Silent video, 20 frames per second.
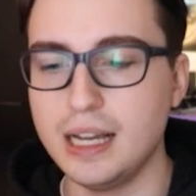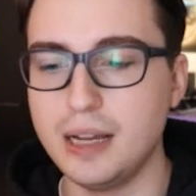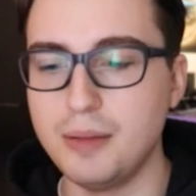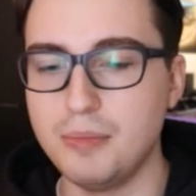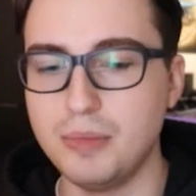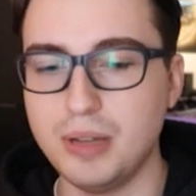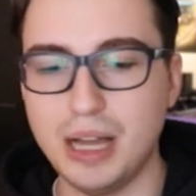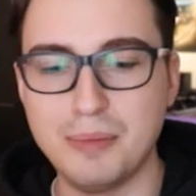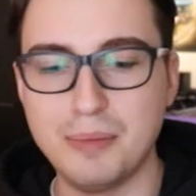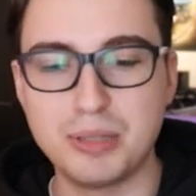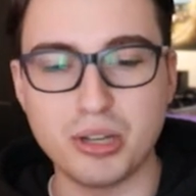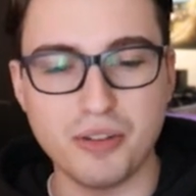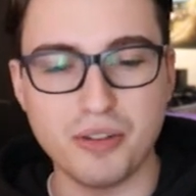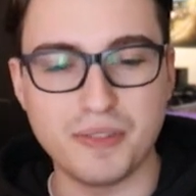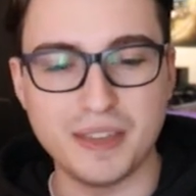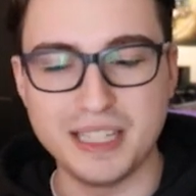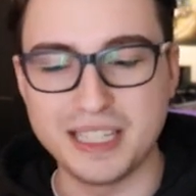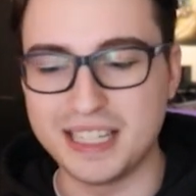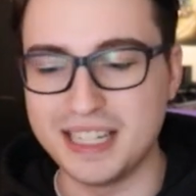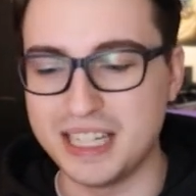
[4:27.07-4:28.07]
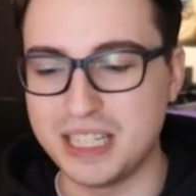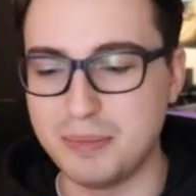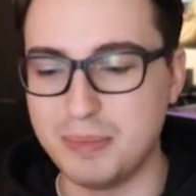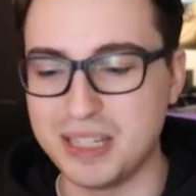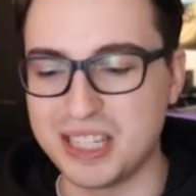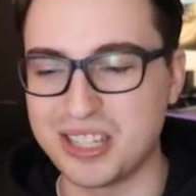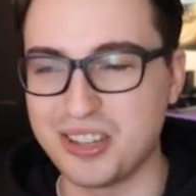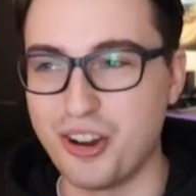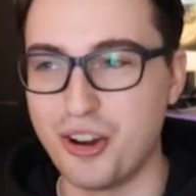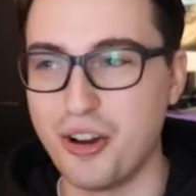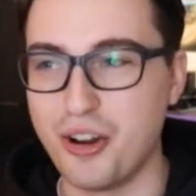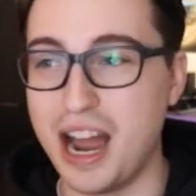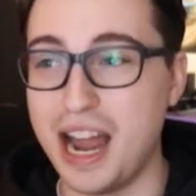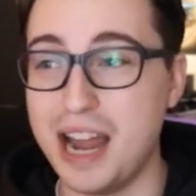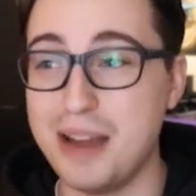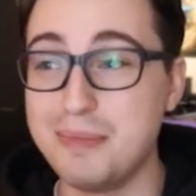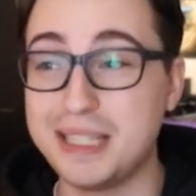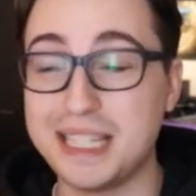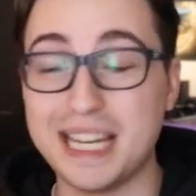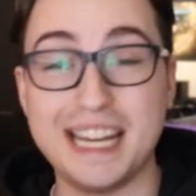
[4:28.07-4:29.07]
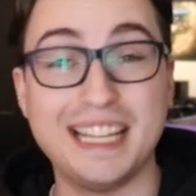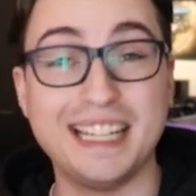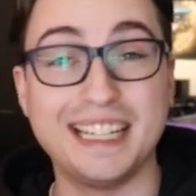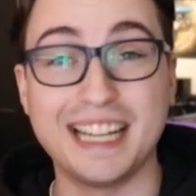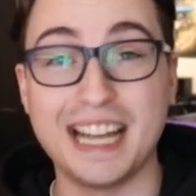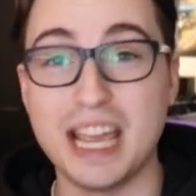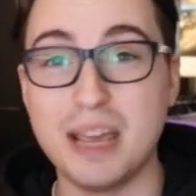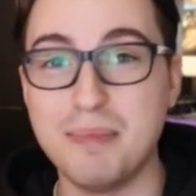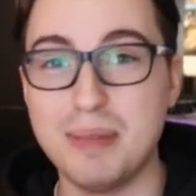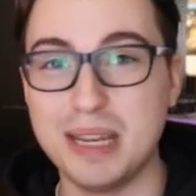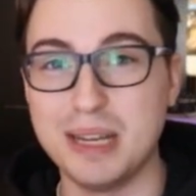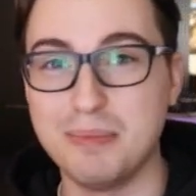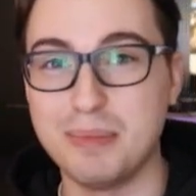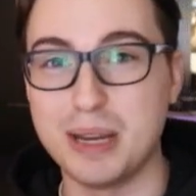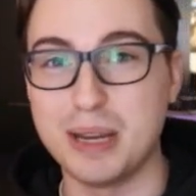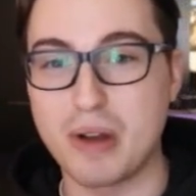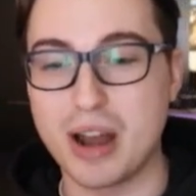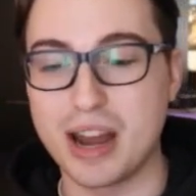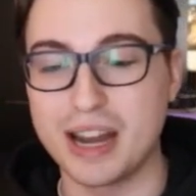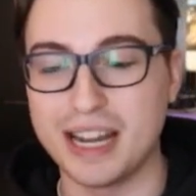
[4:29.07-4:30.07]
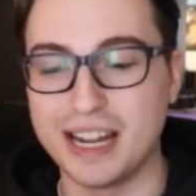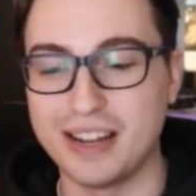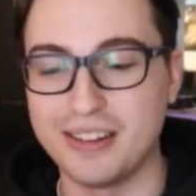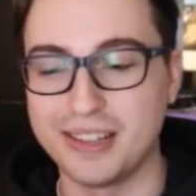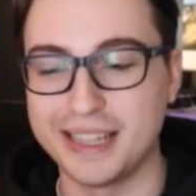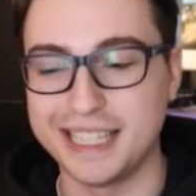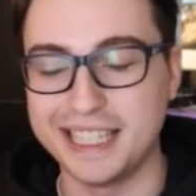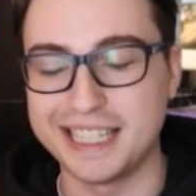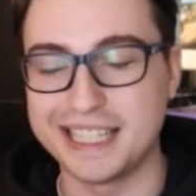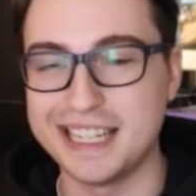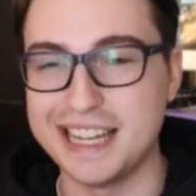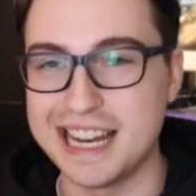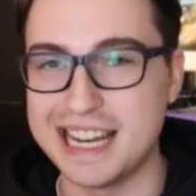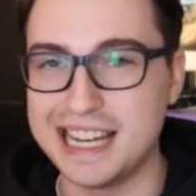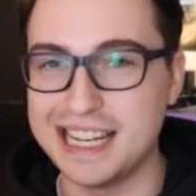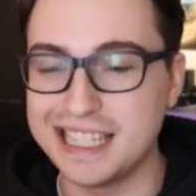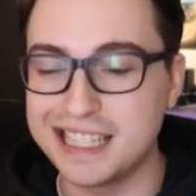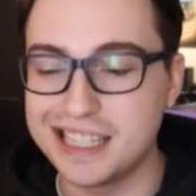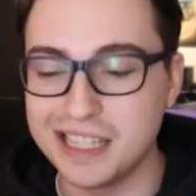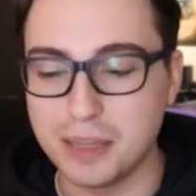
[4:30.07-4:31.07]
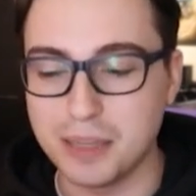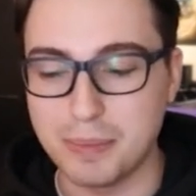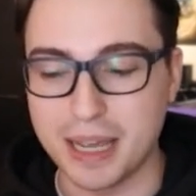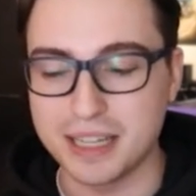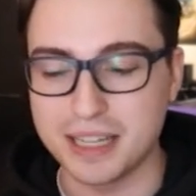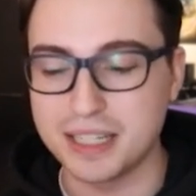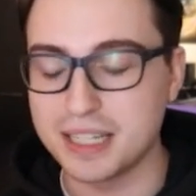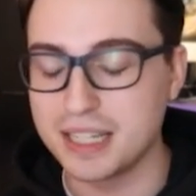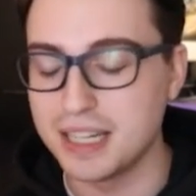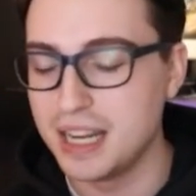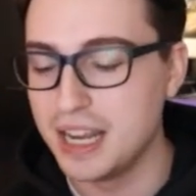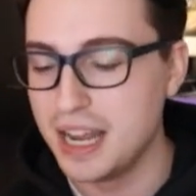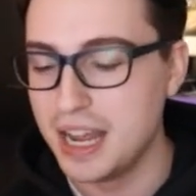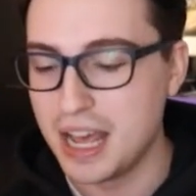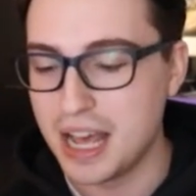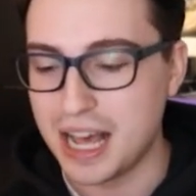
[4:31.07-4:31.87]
I'm sorry if the internet's a bit slow. I'm staying in an Airbnb right now and the internet isn't the best.